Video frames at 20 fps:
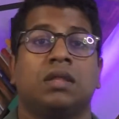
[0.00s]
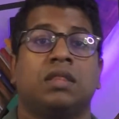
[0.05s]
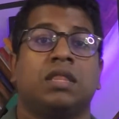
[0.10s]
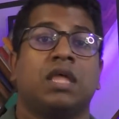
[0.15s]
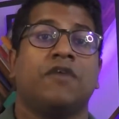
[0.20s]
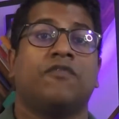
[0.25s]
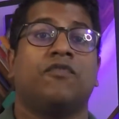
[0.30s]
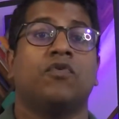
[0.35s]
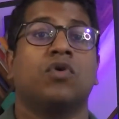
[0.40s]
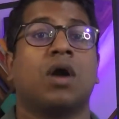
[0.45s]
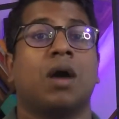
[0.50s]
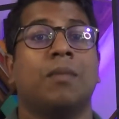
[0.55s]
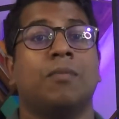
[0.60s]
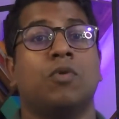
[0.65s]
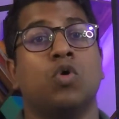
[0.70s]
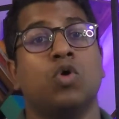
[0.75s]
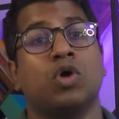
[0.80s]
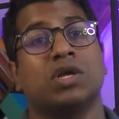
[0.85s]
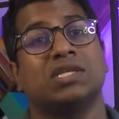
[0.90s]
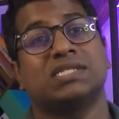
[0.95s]
Therefore, come
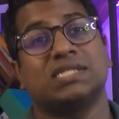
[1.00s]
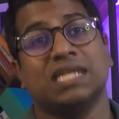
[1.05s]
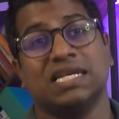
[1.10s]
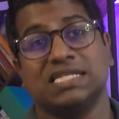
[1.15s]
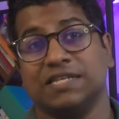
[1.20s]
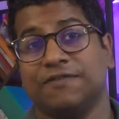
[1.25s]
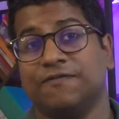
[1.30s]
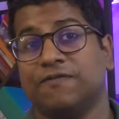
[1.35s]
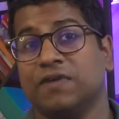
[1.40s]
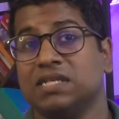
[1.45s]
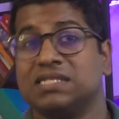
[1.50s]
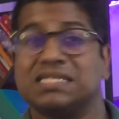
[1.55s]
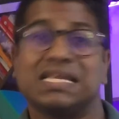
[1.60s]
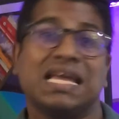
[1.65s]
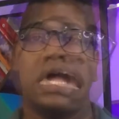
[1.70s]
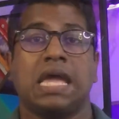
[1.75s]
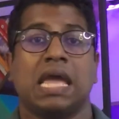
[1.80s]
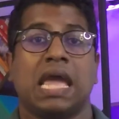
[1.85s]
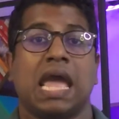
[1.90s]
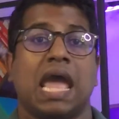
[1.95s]
August 31st,
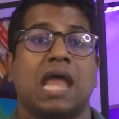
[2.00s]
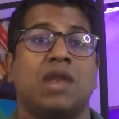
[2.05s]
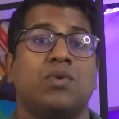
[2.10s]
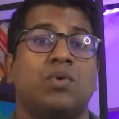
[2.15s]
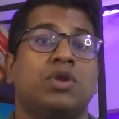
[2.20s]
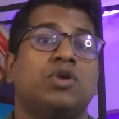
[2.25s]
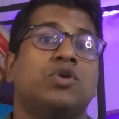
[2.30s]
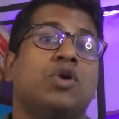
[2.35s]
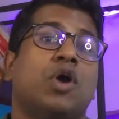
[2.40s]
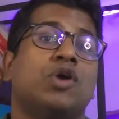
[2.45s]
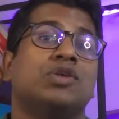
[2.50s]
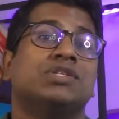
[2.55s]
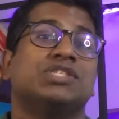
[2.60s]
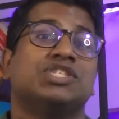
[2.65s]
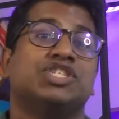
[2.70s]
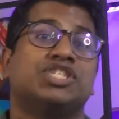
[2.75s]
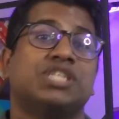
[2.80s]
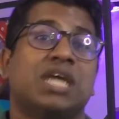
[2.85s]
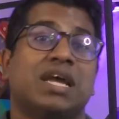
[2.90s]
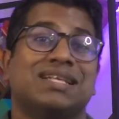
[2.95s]
anyone who owns a
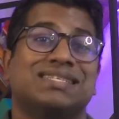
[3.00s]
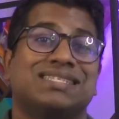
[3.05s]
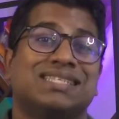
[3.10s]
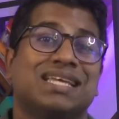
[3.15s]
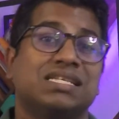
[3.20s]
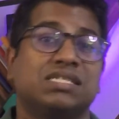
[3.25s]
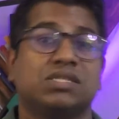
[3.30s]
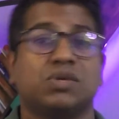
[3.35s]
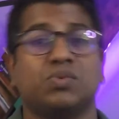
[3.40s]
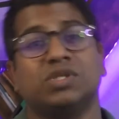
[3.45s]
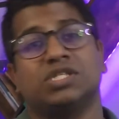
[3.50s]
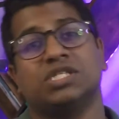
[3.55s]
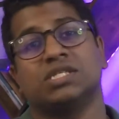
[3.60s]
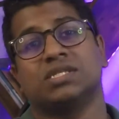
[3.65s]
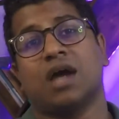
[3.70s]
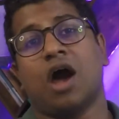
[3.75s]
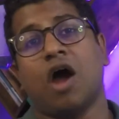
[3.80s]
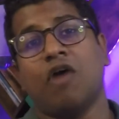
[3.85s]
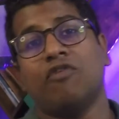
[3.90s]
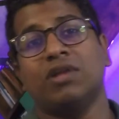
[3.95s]
share in Tesla, which is
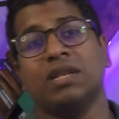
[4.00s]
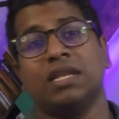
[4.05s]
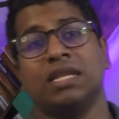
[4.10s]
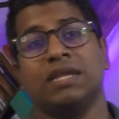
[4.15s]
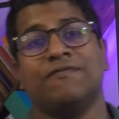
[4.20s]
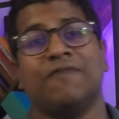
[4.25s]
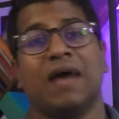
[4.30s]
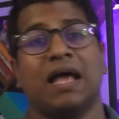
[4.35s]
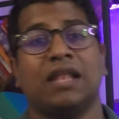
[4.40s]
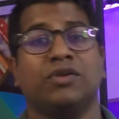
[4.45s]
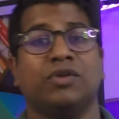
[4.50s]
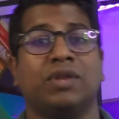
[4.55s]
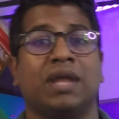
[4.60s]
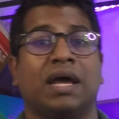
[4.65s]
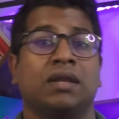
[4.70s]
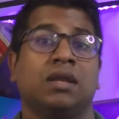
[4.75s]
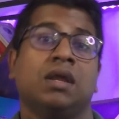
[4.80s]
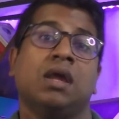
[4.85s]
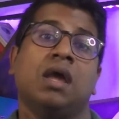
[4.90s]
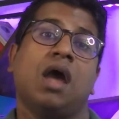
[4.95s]
currently valued
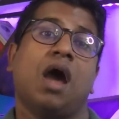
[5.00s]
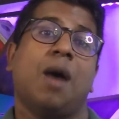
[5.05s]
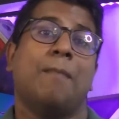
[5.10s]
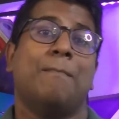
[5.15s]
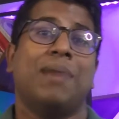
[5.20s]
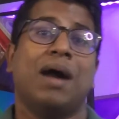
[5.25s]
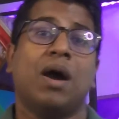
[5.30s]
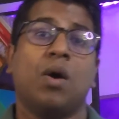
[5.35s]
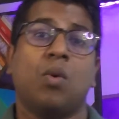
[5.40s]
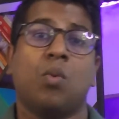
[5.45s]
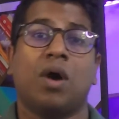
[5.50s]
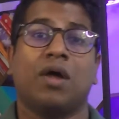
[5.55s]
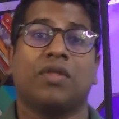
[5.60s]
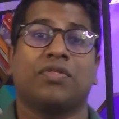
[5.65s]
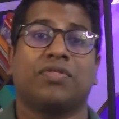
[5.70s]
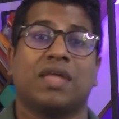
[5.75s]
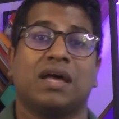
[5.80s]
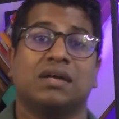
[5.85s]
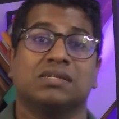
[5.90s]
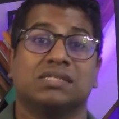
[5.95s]
at about
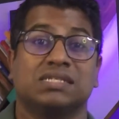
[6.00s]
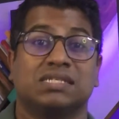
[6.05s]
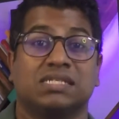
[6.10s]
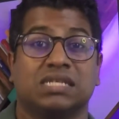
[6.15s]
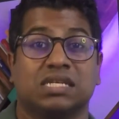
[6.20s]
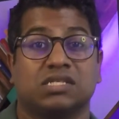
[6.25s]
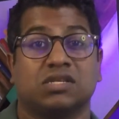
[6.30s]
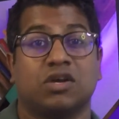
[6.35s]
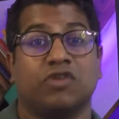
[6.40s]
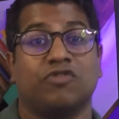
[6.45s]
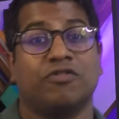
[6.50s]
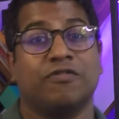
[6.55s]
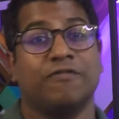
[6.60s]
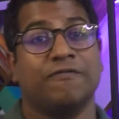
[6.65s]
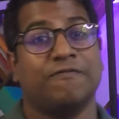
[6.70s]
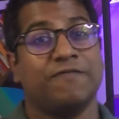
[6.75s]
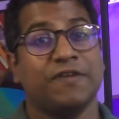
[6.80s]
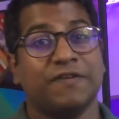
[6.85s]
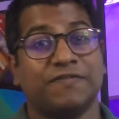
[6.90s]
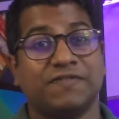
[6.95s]

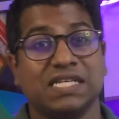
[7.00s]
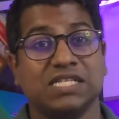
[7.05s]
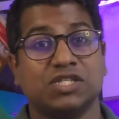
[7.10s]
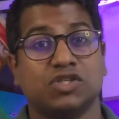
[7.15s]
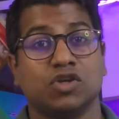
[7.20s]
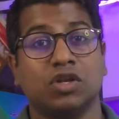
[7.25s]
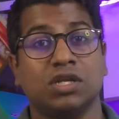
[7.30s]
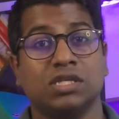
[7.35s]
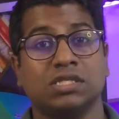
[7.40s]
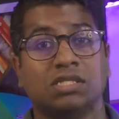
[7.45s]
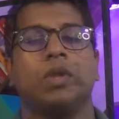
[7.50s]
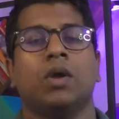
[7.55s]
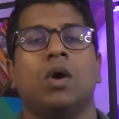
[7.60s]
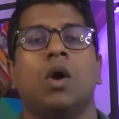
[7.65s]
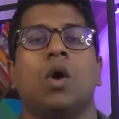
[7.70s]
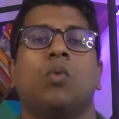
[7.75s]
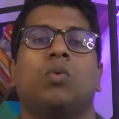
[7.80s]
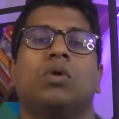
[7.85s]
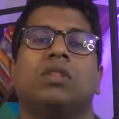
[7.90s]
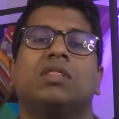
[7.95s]
$1,650,
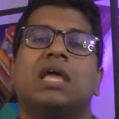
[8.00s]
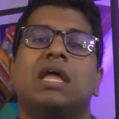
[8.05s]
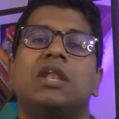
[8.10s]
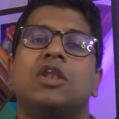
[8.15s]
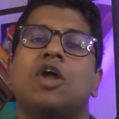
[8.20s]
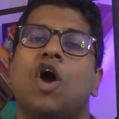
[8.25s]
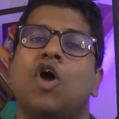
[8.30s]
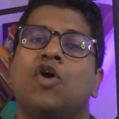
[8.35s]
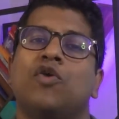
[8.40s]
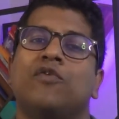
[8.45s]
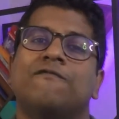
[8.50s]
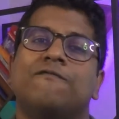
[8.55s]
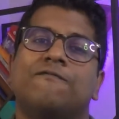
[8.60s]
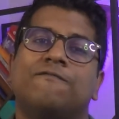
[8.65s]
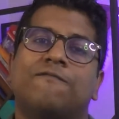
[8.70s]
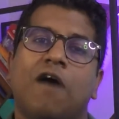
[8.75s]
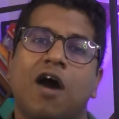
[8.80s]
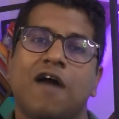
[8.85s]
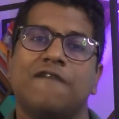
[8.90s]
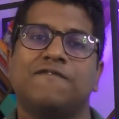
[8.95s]
will then own
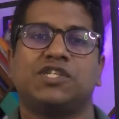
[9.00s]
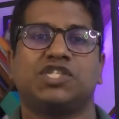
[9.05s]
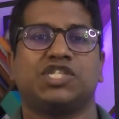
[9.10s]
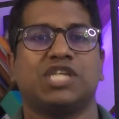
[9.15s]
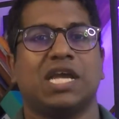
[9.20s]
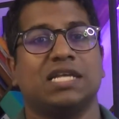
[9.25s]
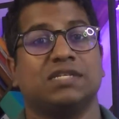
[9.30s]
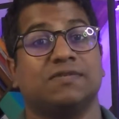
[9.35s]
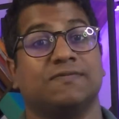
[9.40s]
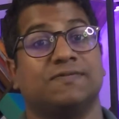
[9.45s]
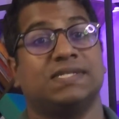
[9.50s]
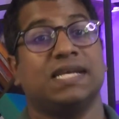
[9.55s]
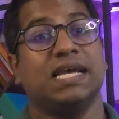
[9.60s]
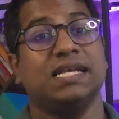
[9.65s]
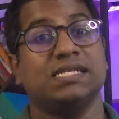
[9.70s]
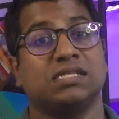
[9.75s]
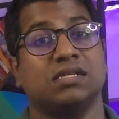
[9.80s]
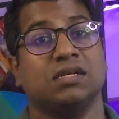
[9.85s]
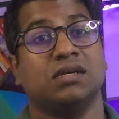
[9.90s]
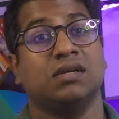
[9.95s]
5 shares of
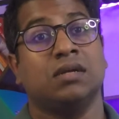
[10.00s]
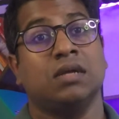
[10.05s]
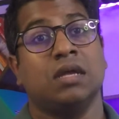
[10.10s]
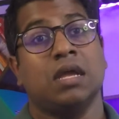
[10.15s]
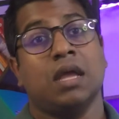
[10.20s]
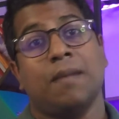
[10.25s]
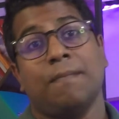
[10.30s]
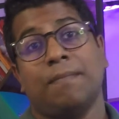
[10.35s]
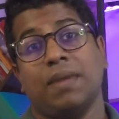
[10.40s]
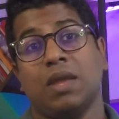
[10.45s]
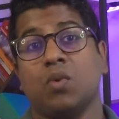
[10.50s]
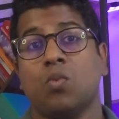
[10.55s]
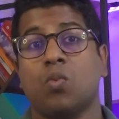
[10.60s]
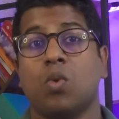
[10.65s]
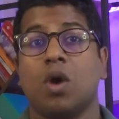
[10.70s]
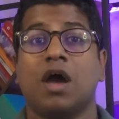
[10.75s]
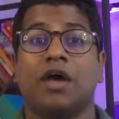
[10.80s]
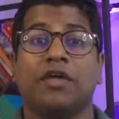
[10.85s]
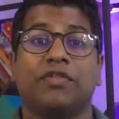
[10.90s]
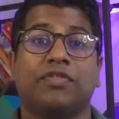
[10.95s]
Tesla, being
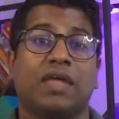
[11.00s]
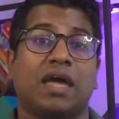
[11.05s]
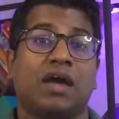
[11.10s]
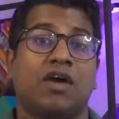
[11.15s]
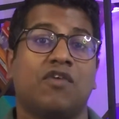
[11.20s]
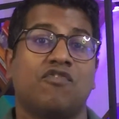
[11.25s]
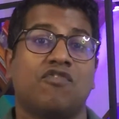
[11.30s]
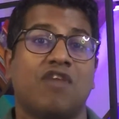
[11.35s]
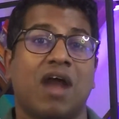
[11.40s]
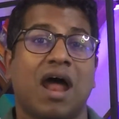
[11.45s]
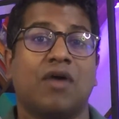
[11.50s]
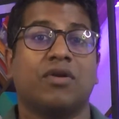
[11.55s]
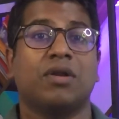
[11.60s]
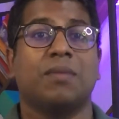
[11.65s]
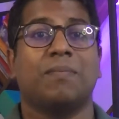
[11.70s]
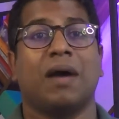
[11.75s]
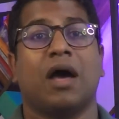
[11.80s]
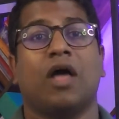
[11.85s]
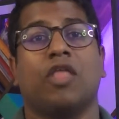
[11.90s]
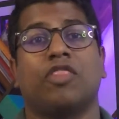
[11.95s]
worth around
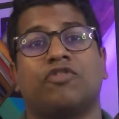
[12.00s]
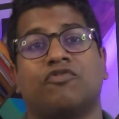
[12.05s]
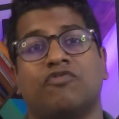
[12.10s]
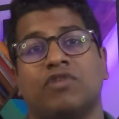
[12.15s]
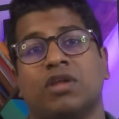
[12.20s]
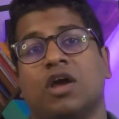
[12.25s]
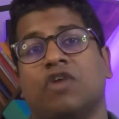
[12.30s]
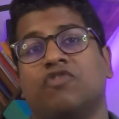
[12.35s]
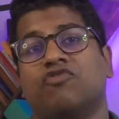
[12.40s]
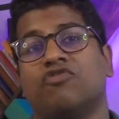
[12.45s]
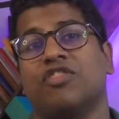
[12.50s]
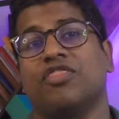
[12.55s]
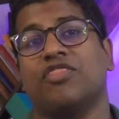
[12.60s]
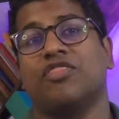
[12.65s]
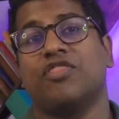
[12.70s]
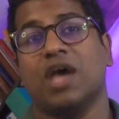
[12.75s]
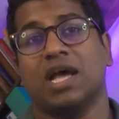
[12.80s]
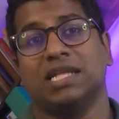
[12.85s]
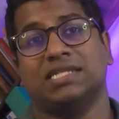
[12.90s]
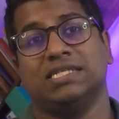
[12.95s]
about
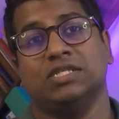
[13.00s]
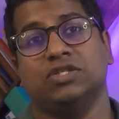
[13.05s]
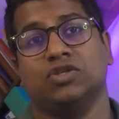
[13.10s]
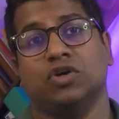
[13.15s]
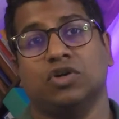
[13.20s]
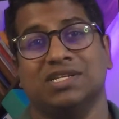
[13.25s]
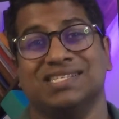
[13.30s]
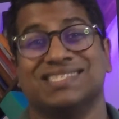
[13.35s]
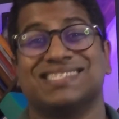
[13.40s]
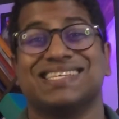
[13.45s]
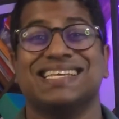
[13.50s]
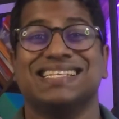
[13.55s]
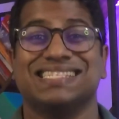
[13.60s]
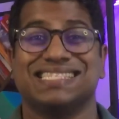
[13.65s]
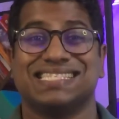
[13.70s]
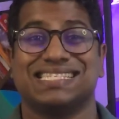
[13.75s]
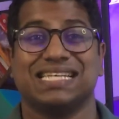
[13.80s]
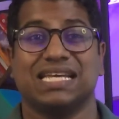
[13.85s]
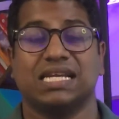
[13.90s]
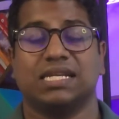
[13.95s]
$330
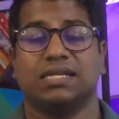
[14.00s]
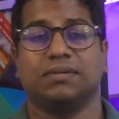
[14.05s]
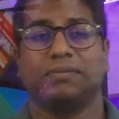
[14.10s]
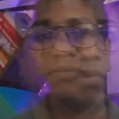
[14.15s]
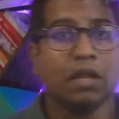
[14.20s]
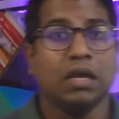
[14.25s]
instead.